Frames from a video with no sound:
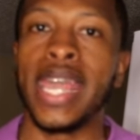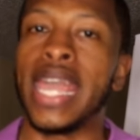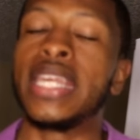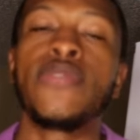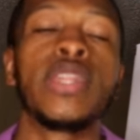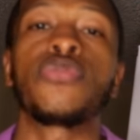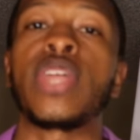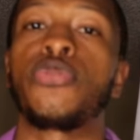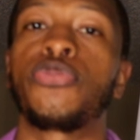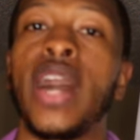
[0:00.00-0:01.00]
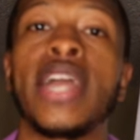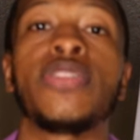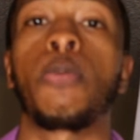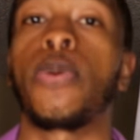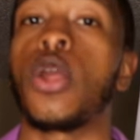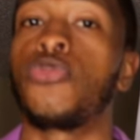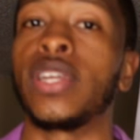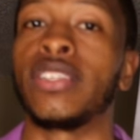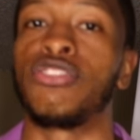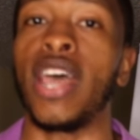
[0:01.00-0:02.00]
and even if they find the
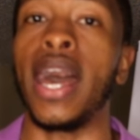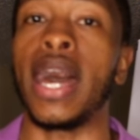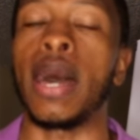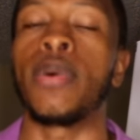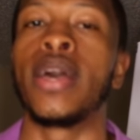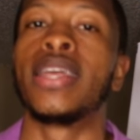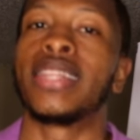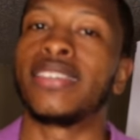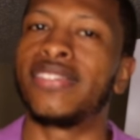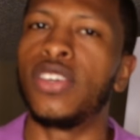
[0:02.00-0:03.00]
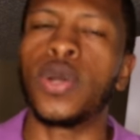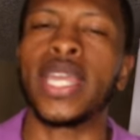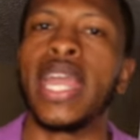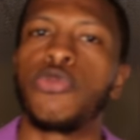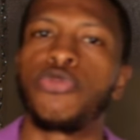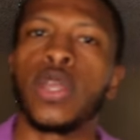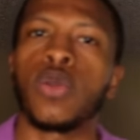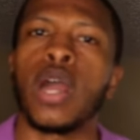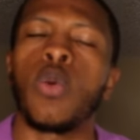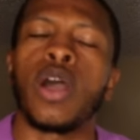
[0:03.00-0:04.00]
perfect job, they still can't figure
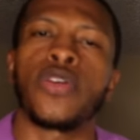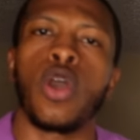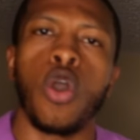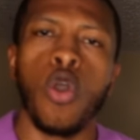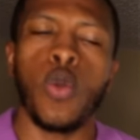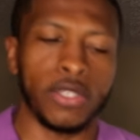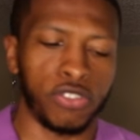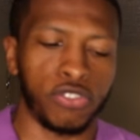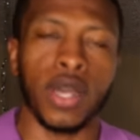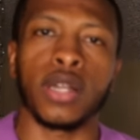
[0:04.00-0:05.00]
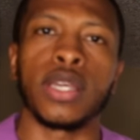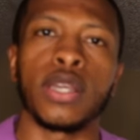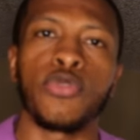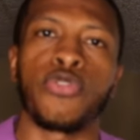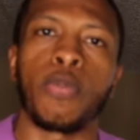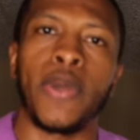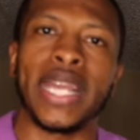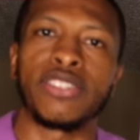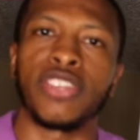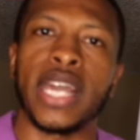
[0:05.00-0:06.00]
out why they're always struggling from
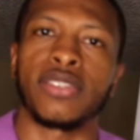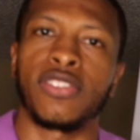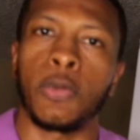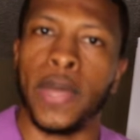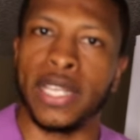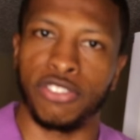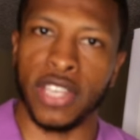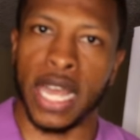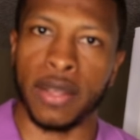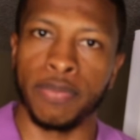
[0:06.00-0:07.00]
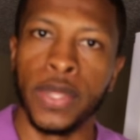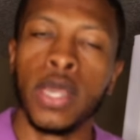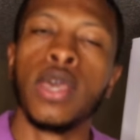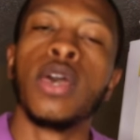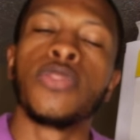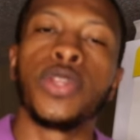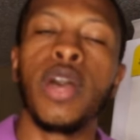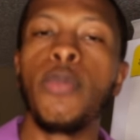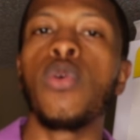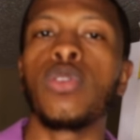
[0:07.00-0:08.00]
paycheck to paycheck. The
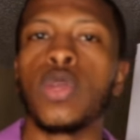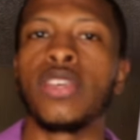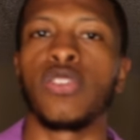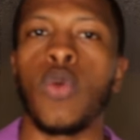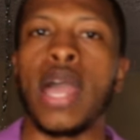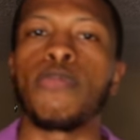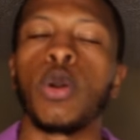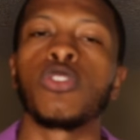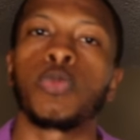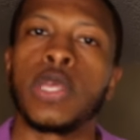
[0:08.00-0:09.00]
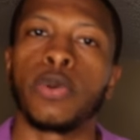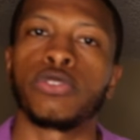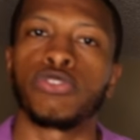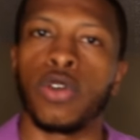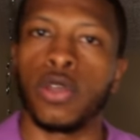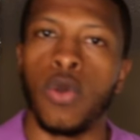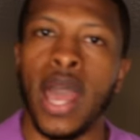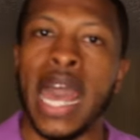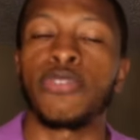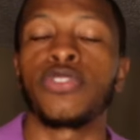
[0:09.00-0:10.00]
number one reason why most people struggle
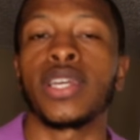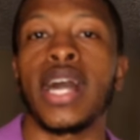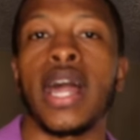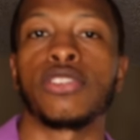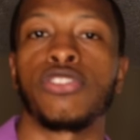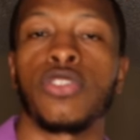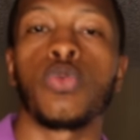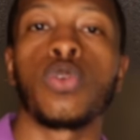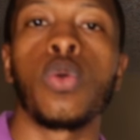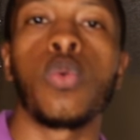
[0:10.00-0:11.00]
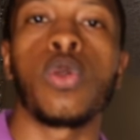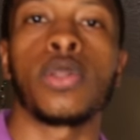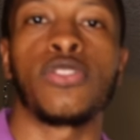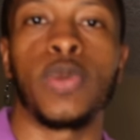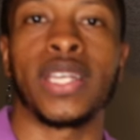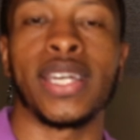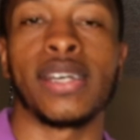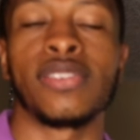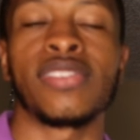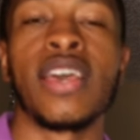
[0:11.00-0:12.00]
after college in the real world is
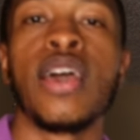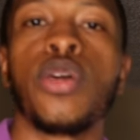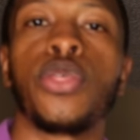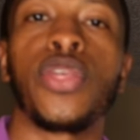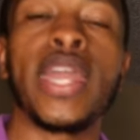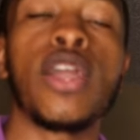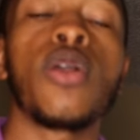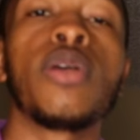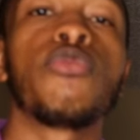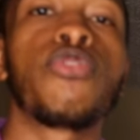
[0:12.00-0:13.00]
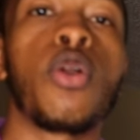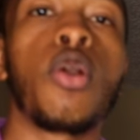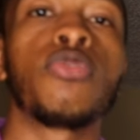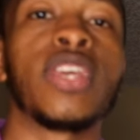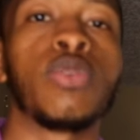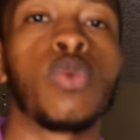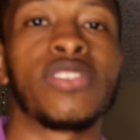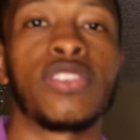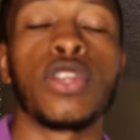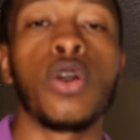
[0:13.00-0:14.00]
because they are involved in
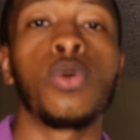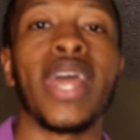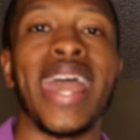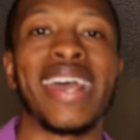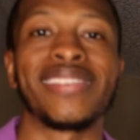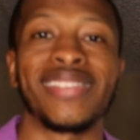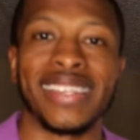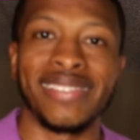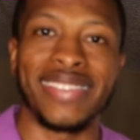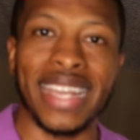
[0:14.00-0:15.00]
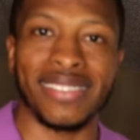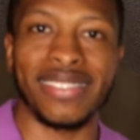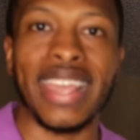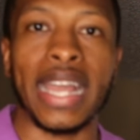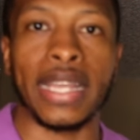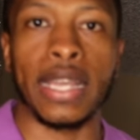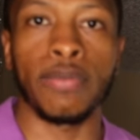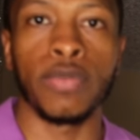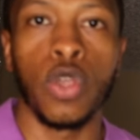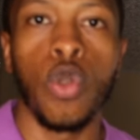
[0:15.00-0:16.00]
what's known as debt stacking.
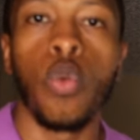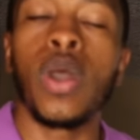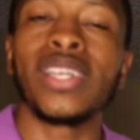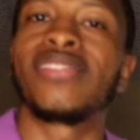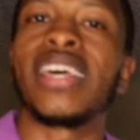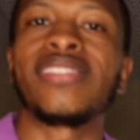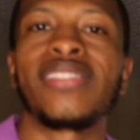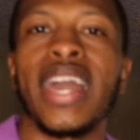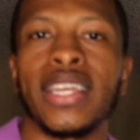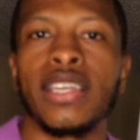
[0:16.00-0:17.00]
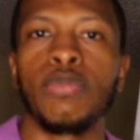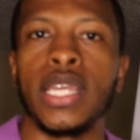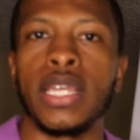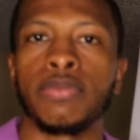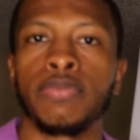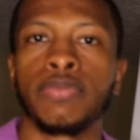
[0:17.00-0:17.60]
What does debt stacking mean?